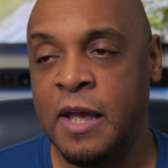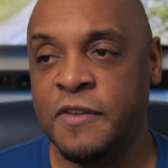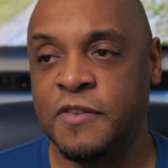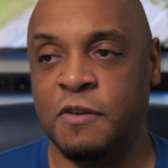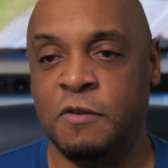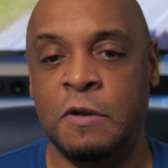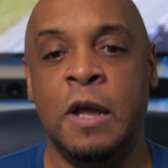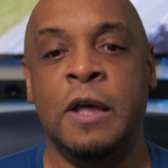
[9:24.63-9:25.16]

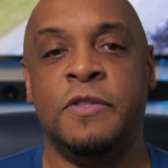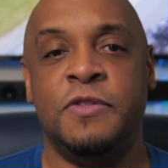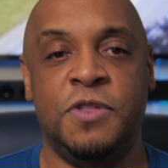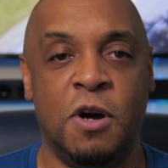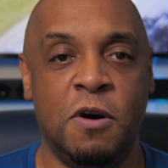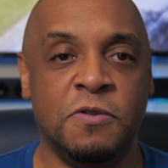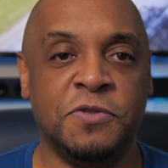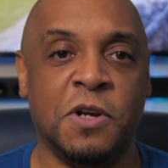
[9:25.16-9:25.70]
So
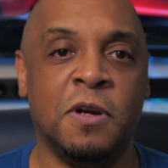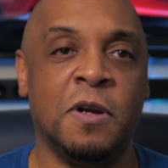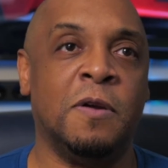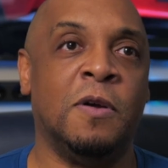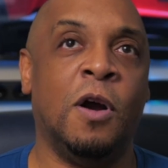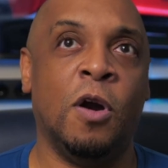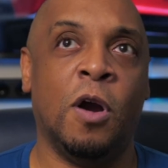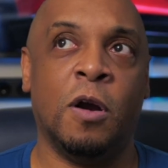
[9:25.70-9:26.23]
those
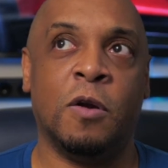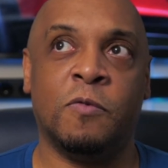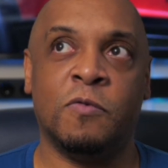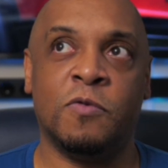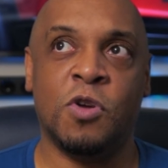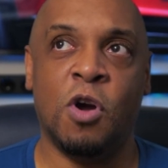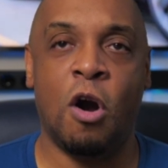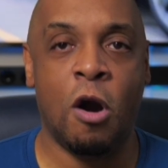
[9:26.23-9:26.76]
are
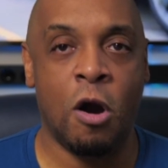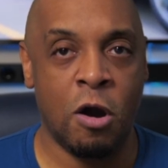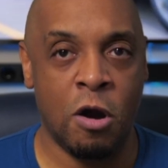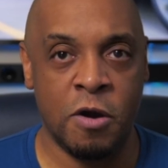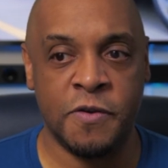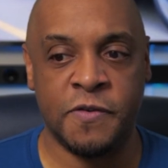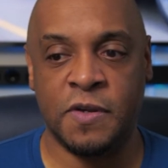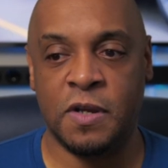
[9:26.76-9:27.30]

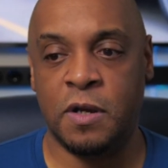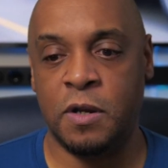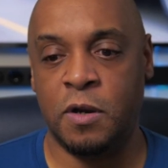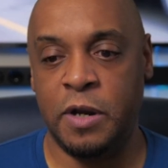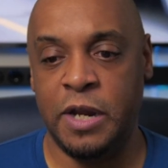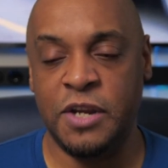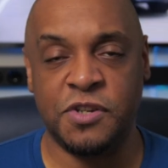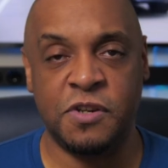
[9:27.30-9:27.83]
cars
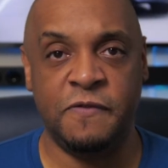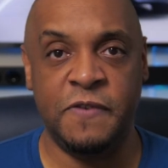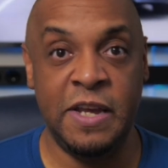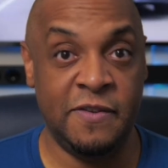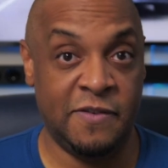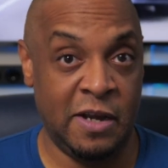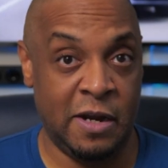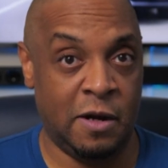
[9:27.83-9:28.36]
or
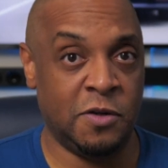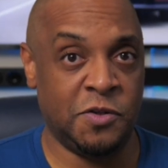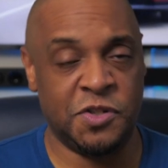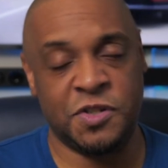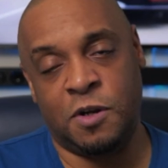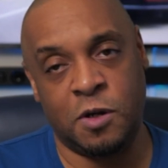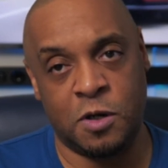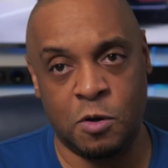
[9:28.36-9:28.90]
SUVs that
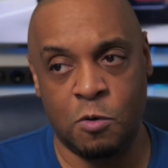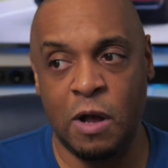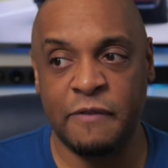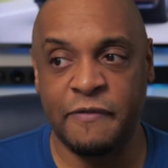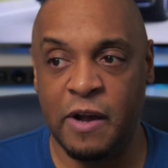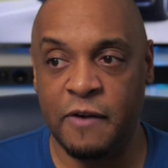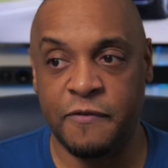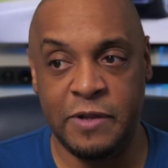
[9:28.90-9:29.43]
just aren't going to
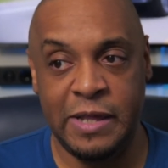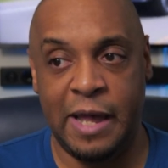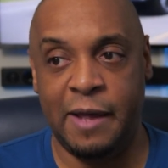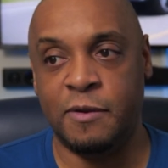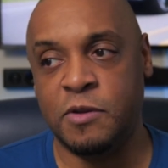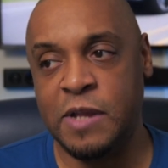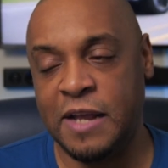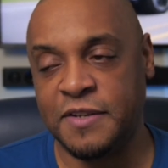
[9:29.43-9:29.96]
qualify for
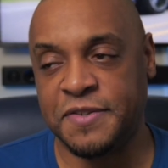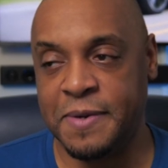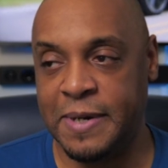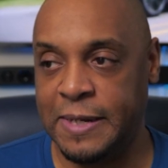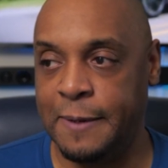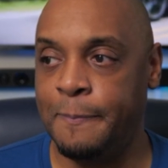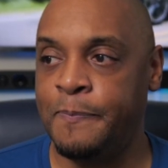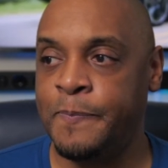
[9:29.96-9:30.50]
that tax
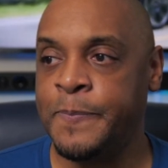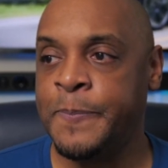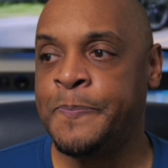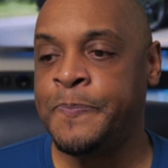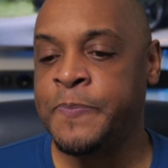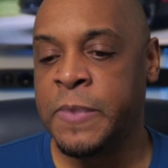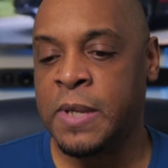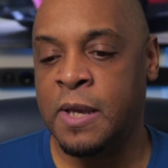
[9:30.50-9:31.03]
credit.
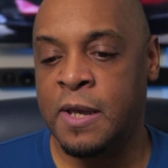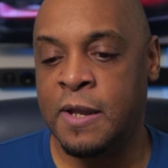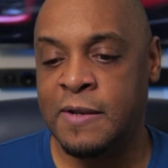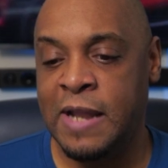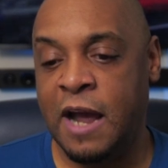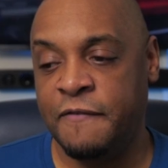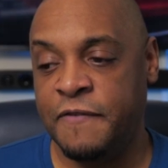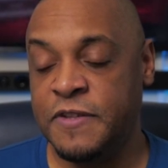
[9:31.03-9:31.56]

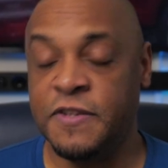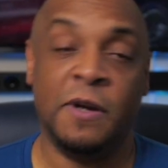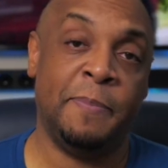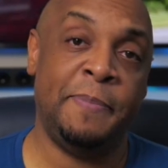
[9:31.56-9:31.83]
Now, if it's a